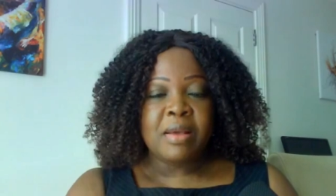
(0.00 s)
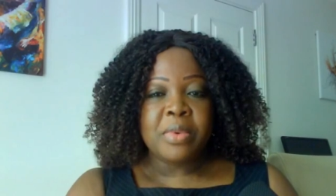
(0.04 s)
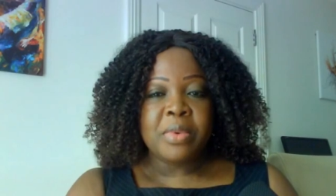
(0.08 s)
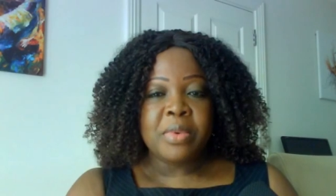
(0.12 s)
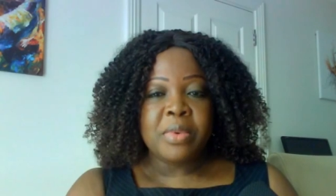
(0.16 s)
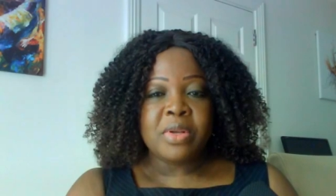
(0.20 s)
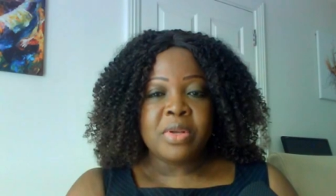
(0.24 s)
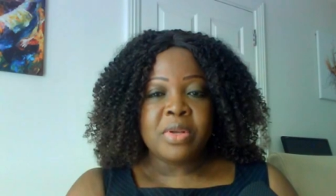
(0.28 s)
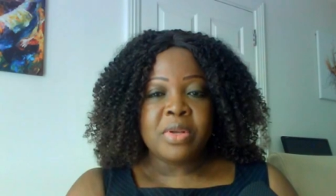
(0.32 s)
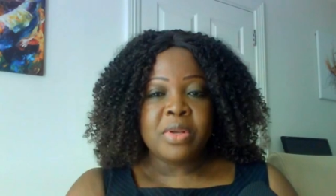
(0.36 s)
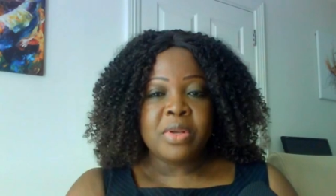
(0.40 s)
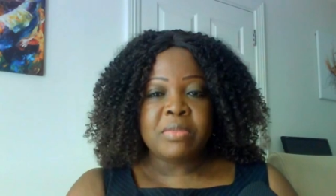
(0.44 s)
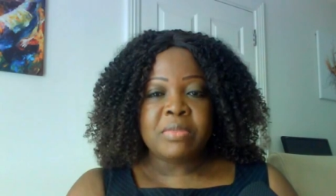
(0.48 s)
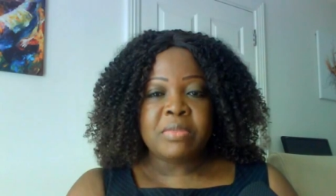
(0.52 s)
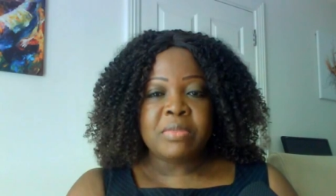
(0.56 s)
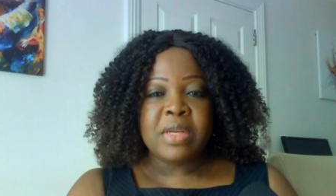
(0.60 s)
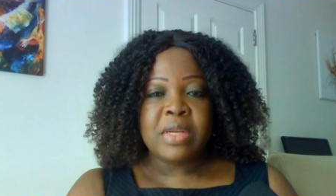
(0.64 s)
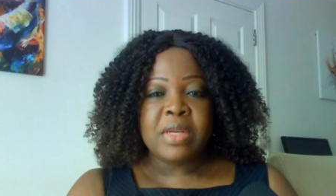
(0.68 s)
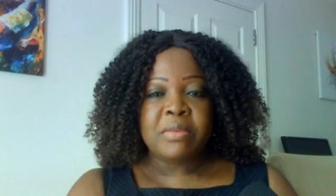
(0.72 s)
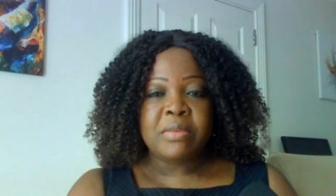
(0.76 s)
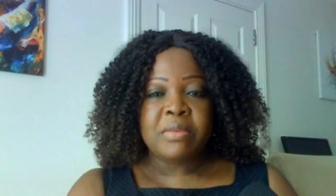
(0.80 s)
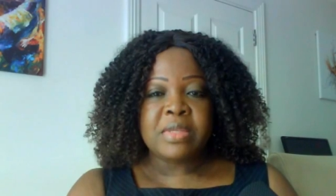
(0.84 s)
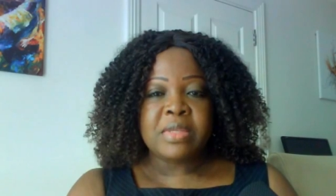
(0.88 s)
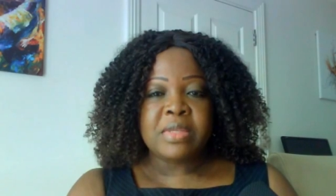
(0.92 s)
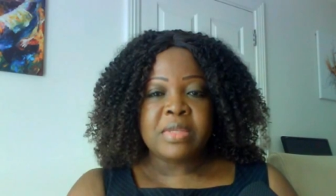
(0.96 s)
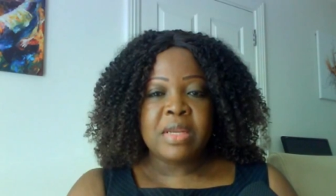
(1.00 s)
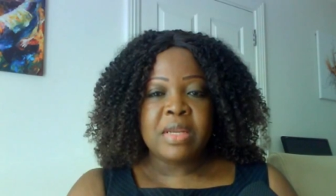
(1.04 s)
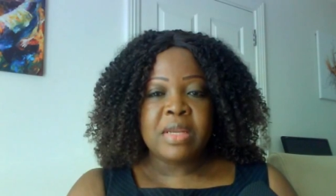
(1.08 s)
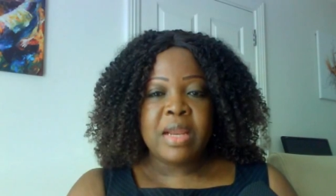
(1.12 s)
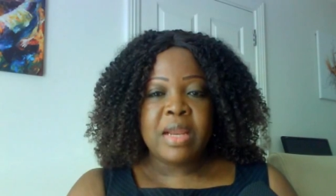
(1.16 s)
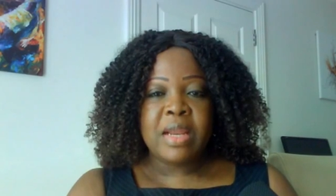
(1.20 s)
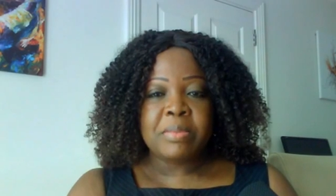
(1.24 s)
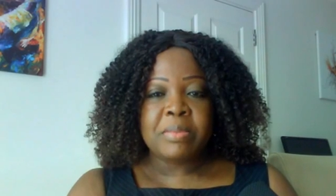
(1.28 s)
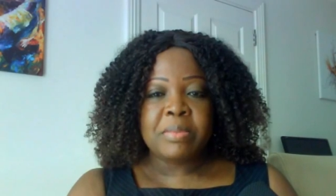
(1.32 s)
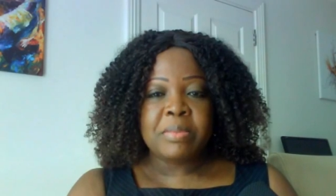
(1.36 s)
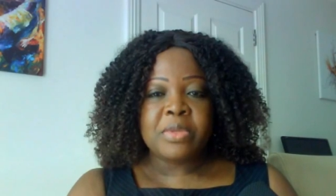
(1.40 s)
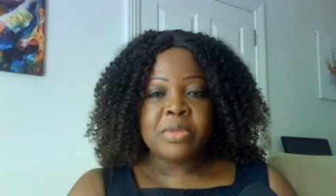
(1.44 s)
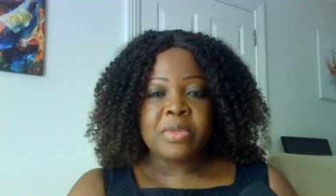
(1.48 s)
because sometimes the
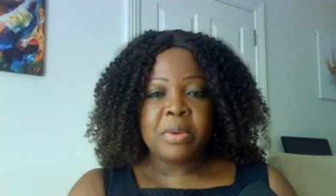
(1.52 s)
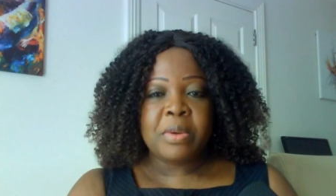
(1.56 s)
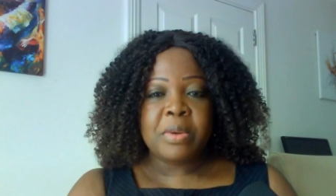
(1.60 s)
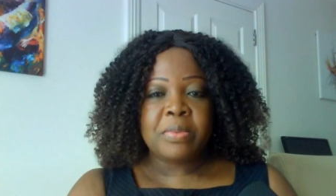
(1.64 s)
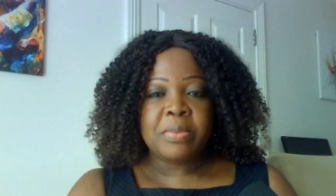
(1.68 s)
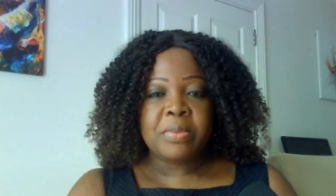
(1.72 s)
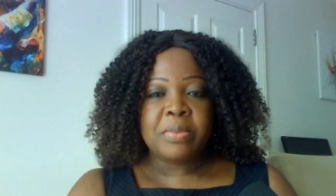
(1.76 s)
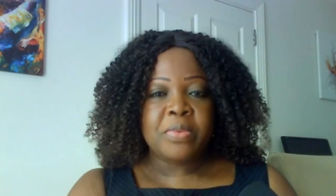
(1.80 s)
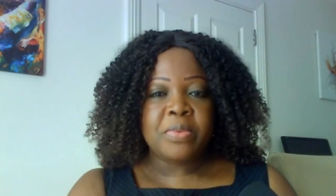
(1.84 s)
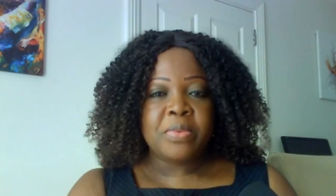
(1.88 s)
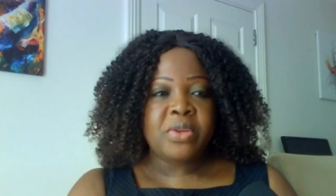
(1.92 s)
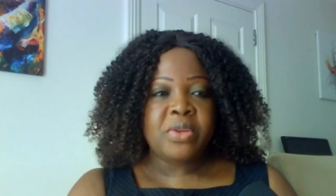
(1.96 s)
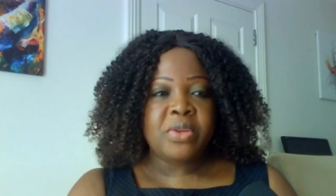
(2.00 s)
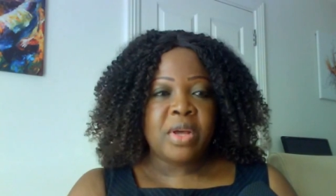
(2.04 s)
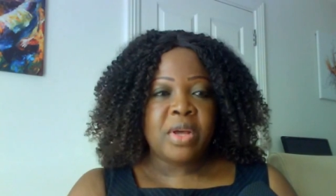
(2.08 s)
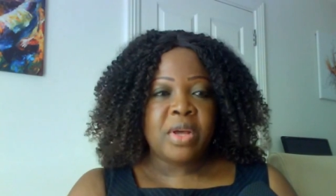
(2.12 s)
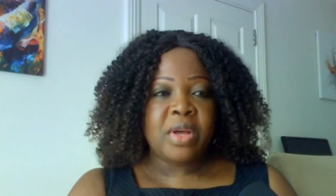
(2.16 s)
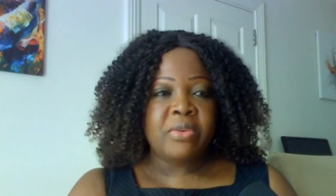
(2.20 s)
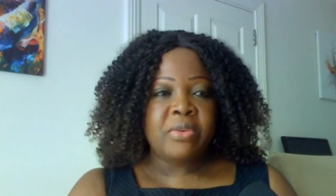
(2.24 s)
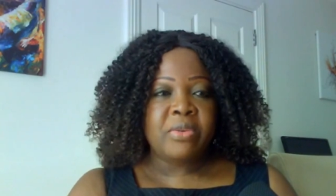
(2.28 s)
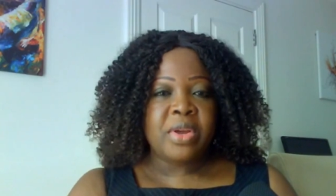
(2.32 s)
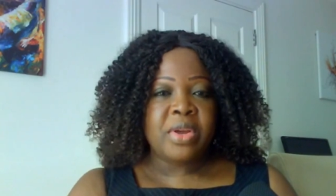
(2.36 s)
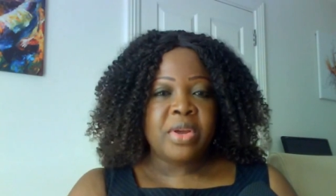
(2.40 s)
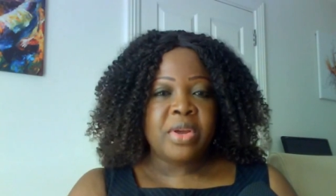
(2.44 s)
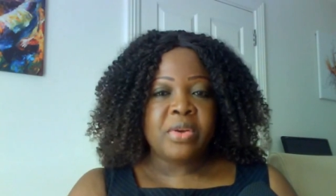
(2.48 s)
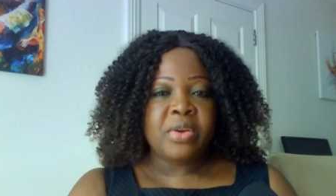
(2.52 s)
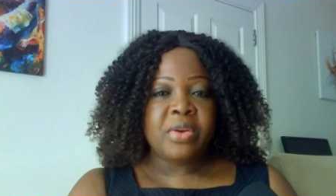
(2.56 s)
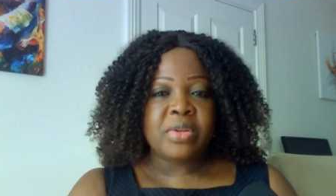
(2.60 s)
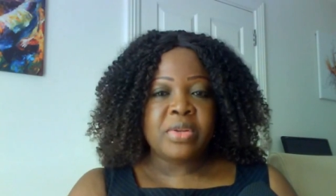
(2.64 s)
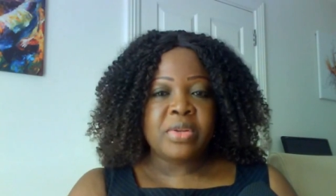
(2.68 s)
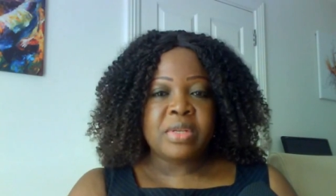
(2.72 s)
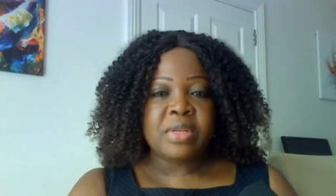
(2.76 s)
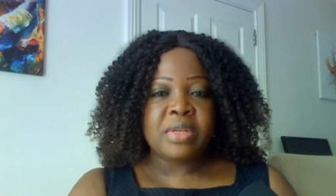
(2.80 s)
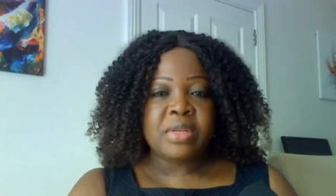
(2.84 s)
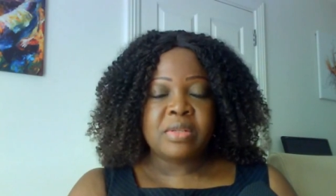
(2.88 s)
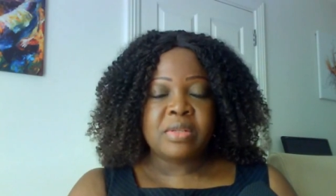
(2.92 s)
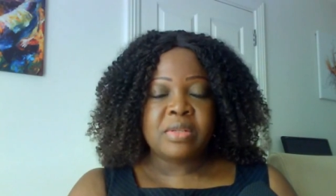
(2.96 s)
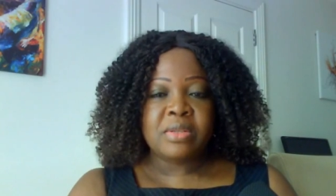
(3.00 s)
laptop, when you are
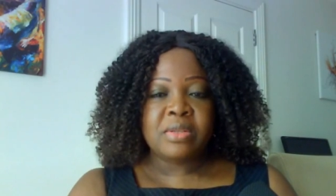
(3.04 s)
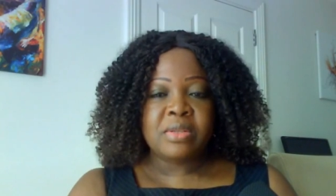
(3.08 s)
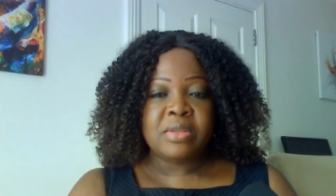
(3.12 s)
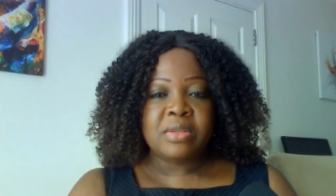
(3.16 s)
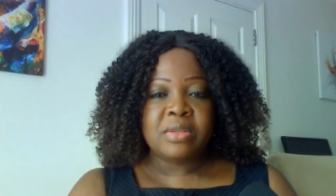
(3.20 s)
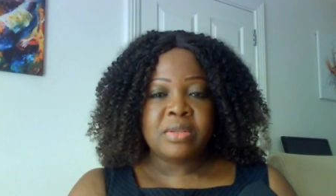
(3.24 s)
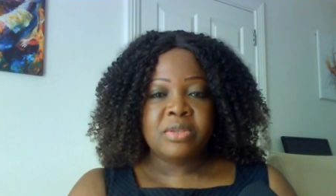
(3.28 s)
recording,